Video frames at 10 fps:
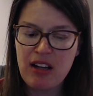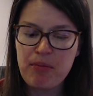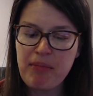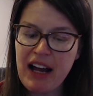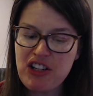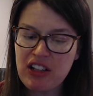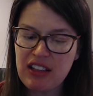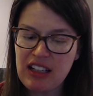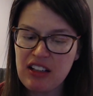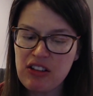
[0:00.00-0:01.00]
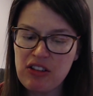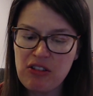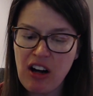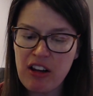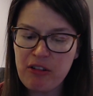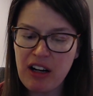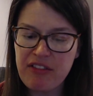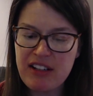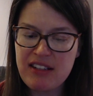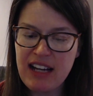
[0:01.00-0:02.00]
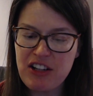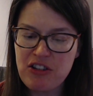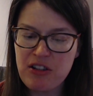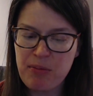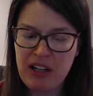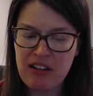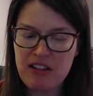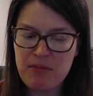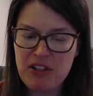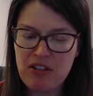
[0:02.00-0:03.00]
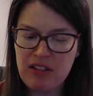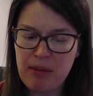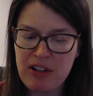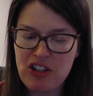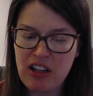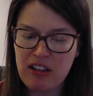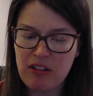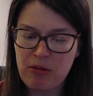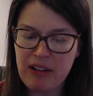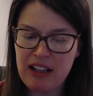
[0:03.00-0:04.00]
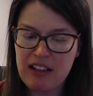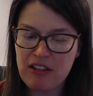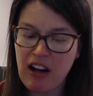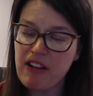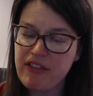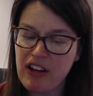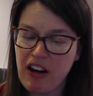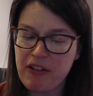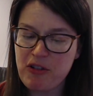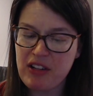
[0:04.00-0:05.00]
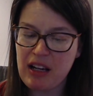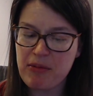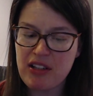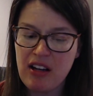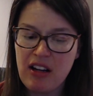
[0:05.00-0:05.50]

Magically, new holographic statues appeared as Mr. Lemoncello rattled off the authors' names.